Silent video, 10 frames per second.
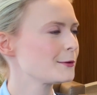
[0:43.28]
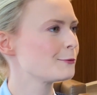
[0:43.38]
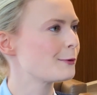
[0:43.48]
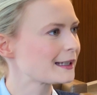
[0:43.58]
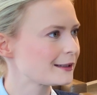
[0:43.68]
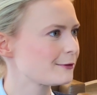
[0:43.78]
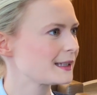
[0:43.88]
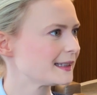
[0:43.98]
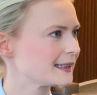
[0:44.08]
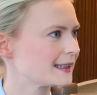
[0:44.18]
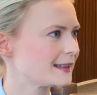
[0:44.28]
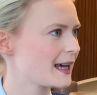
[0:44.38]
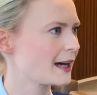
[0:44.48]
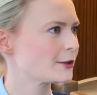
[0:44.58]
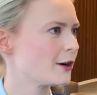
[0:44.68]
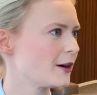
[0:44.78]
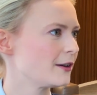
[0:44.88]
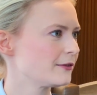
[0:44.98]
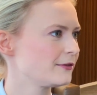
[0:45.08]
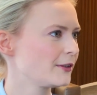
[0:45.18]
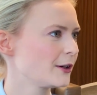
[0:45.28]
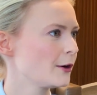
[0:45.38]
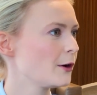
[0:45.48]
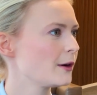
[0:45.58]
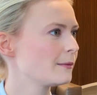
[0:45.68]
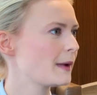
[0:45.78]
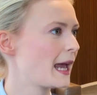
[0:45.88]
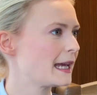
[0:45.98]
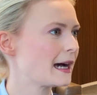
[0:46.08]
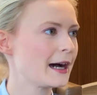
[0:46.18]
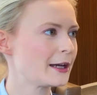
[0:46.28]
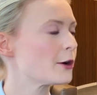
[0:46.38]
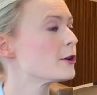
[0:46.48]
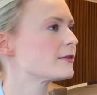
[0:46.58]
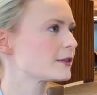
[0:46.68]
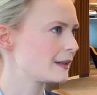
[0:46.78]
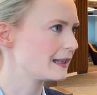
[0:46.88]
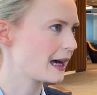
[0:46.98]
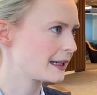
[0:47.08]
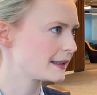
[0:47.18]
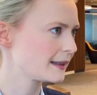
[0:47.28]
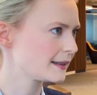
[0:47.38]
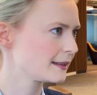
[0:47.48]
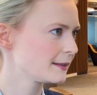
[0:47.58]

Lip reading: One risk is that of AI over-reliance.